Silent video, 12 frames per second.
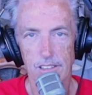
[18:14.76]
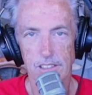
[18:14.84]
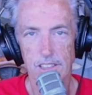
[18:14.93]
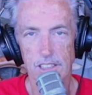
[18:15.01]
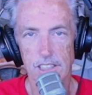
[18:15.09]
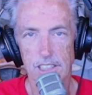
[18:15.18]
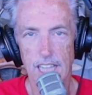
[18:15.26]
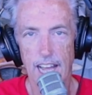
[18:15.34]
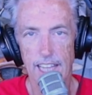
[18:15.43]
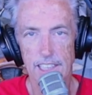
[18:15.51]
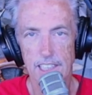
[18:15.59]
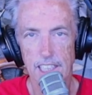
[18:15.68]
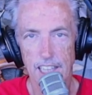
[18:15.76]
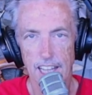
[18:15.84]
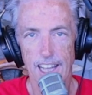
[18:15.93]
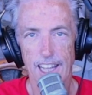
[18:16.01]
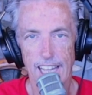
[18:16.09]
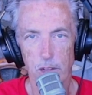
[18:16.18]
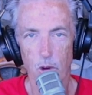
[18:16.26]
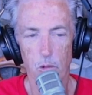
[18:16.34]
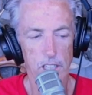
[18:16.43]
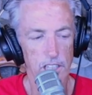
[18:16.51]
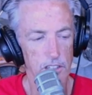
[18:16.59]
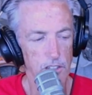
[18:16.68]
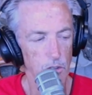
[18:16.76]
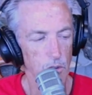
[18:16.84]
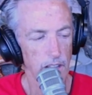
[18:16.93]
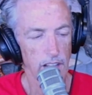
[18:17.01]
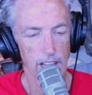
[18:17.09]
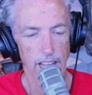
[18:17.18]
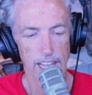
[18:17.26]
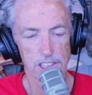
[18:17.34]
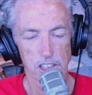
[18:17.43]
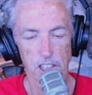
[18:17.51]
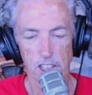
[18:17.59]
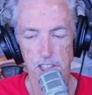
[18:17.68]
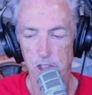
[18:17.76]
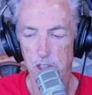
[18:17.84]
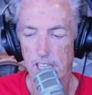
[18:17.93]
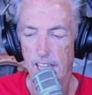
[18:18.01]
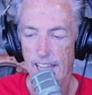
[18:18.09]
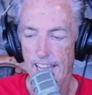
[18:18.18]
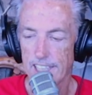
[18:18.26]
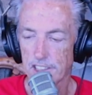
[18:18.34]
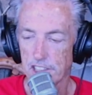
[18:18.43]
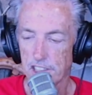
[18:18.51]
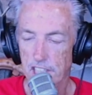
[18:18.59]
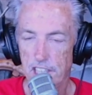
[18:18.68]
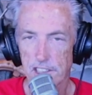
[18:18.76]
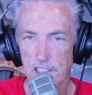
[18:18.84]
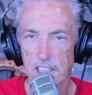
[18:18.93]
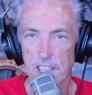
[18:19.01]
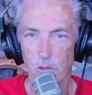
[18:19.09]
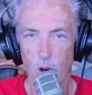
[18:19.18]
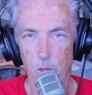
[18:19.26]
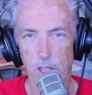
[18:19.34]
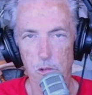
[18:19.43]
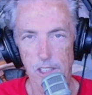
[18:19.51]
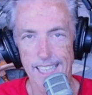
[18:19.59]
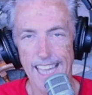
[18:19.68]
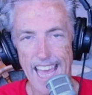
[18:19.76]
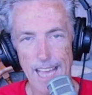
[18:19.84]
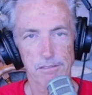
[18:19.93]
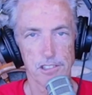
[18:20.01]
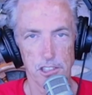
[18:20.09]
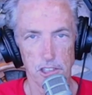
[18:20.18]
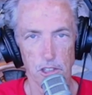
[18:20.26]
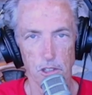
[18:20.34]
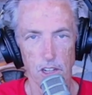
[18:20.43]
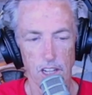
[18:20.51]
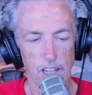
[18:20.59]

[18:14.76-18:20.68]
society and what we can do as a country, as a citizen, and what we really have to do.